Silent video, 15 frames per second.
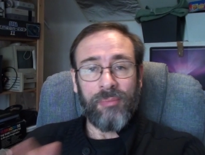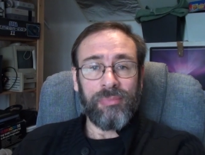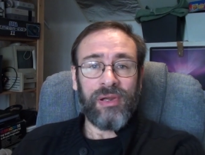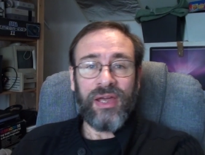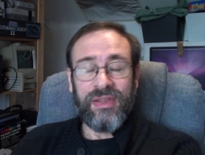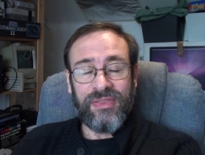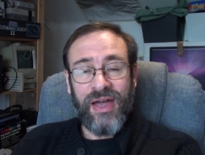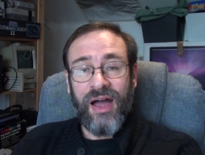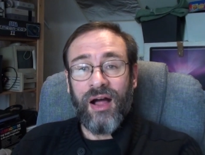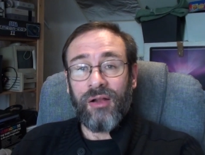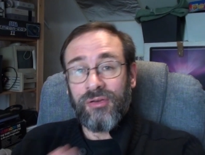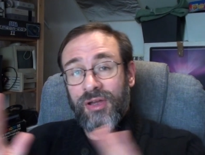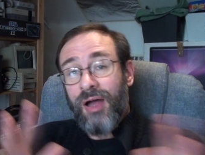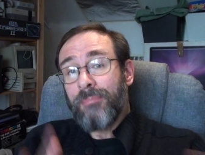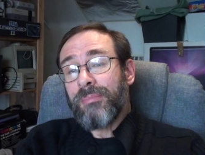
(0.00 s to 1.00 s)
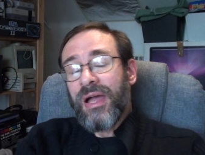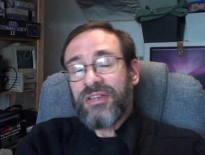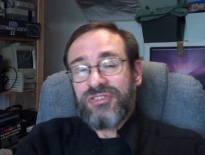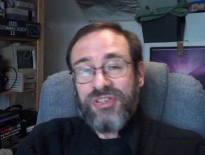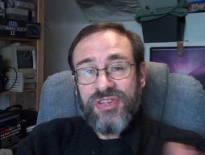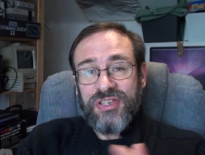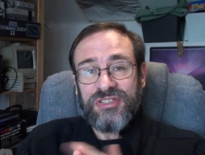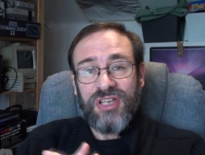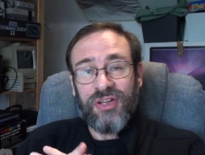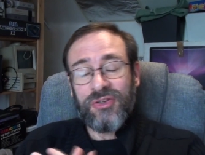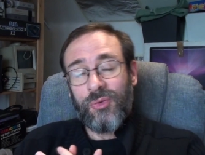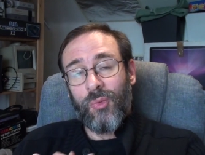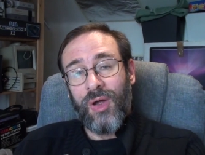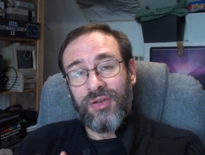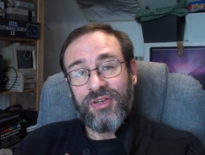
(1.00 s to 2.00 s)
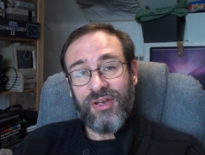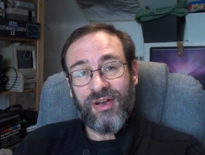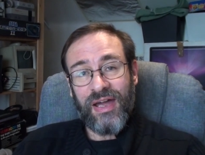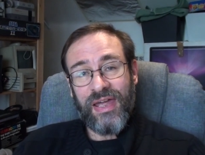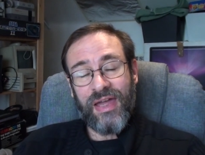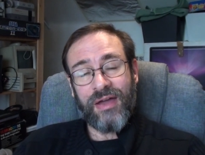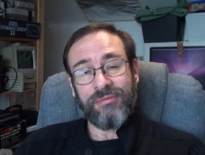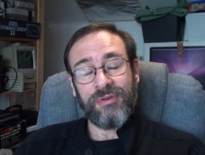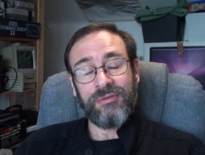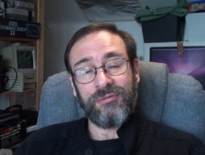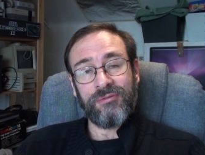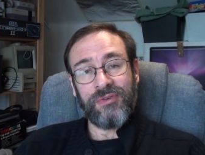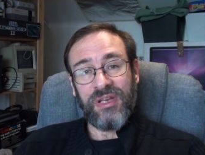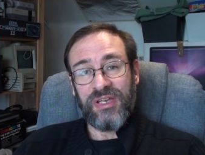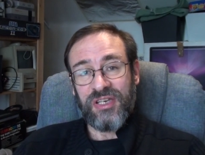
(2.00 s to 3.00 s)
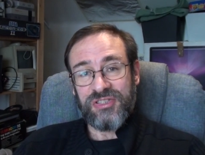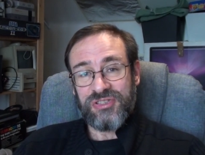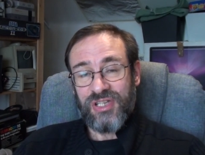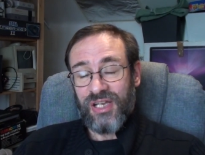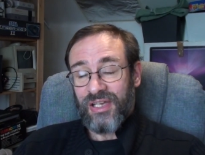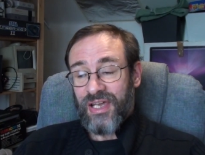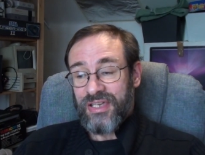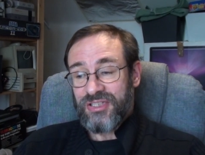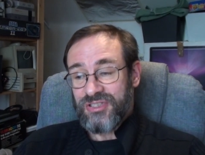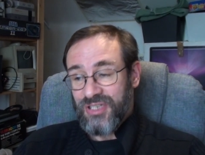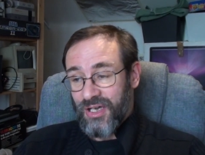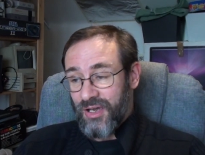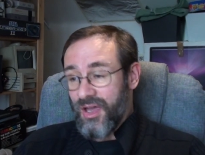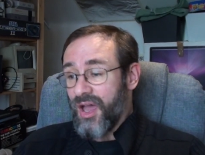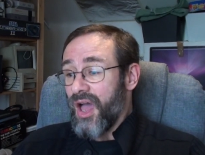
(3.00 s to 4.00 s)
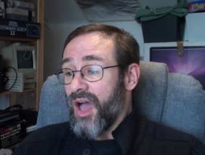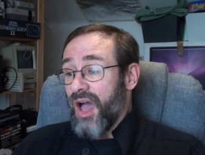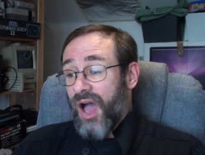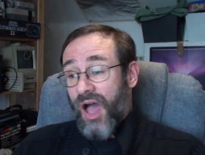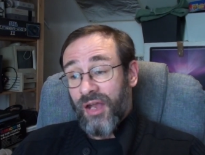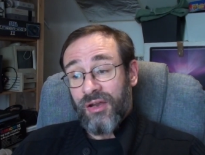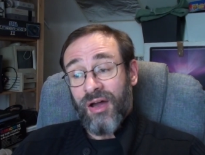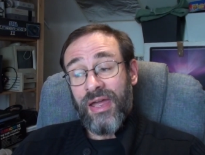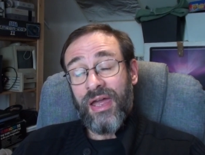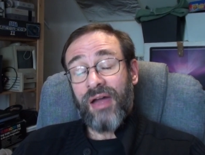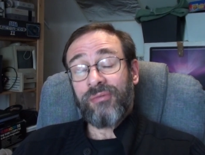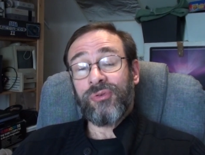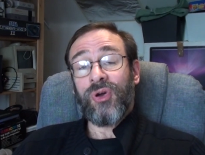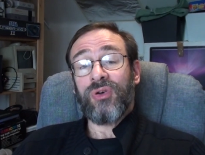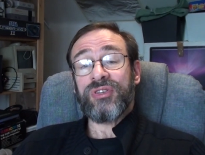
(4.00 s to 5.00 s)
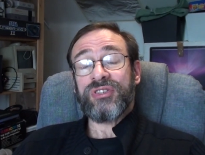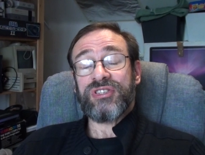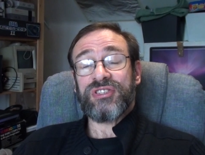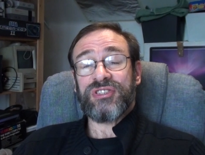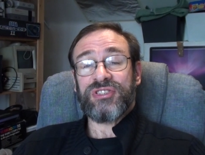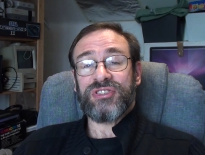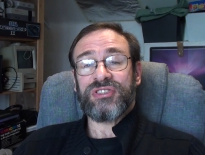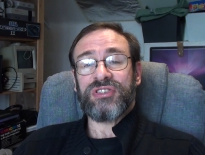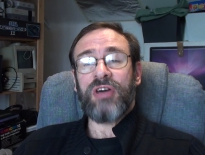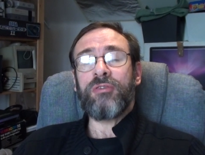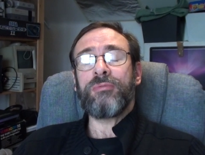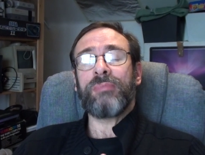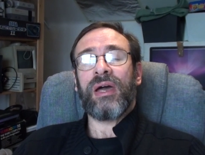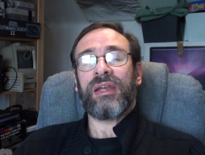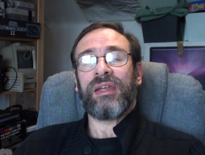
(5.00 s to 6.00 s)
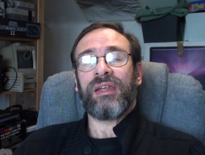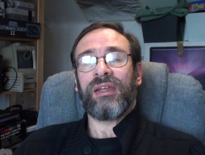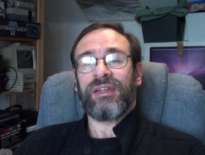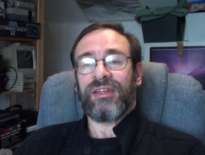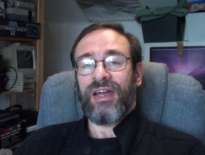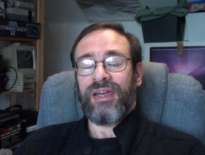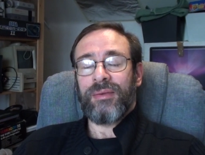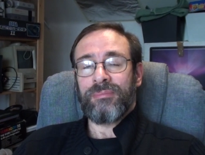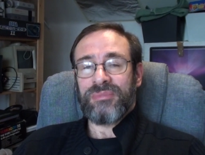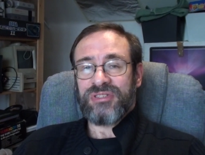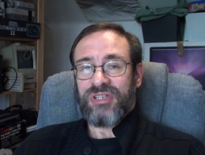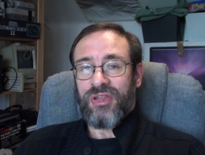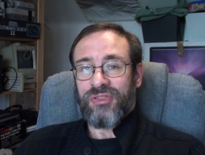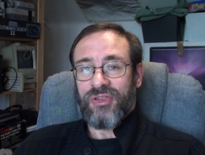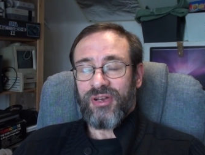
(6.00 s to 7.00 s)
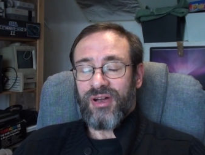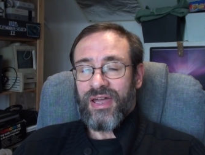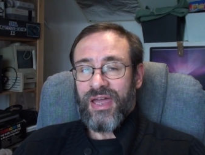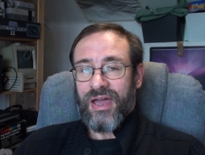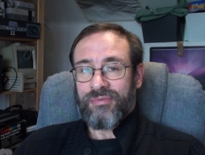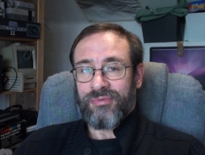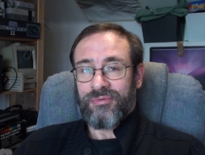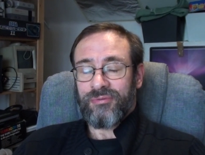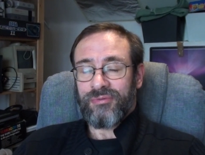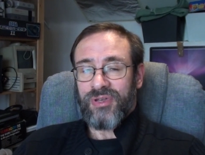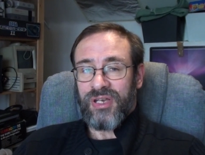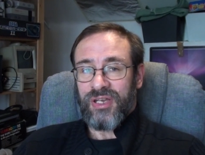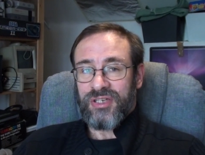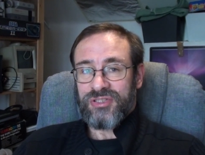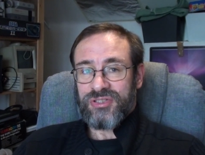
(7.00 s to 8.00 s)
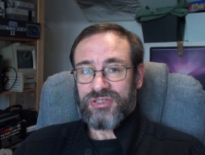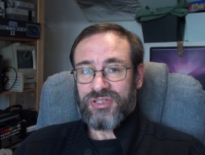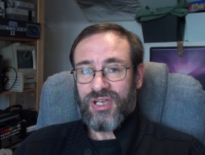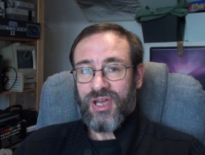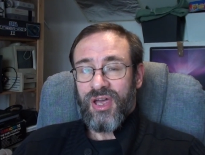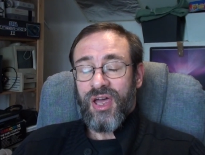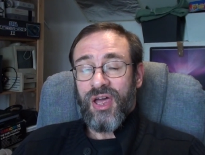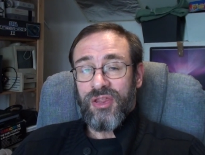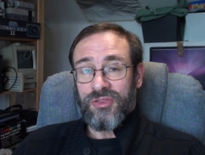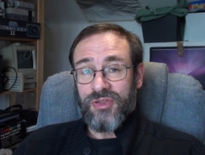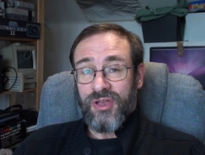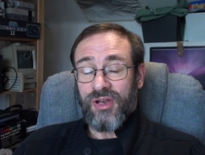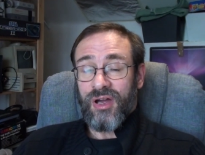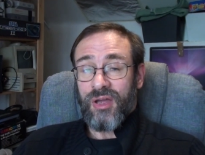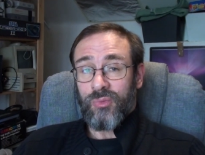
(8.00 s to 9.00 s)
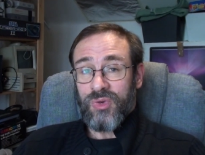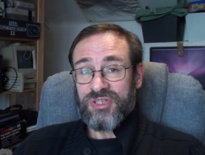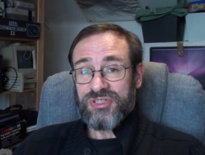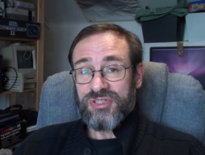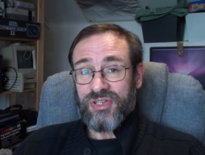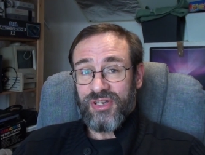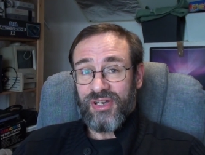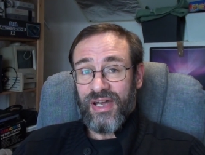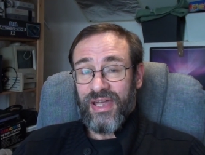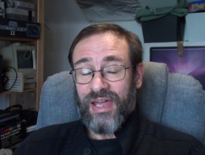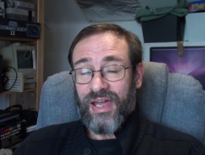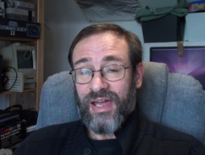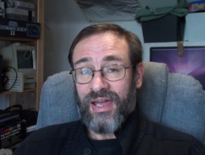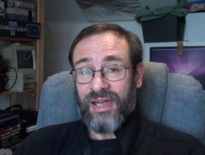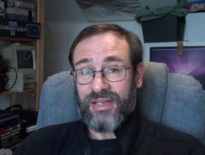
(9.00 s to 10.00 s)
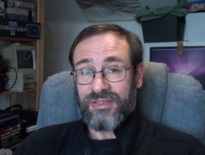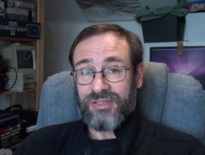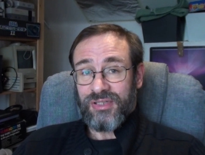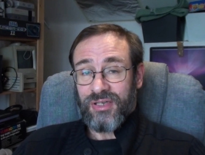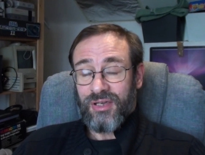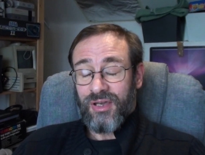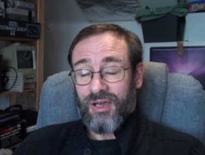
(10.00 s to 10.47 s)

I'll play that. I'll come back to this other one that I haven't finished later. And I have got so many games that I haven't finished that I wish that I had.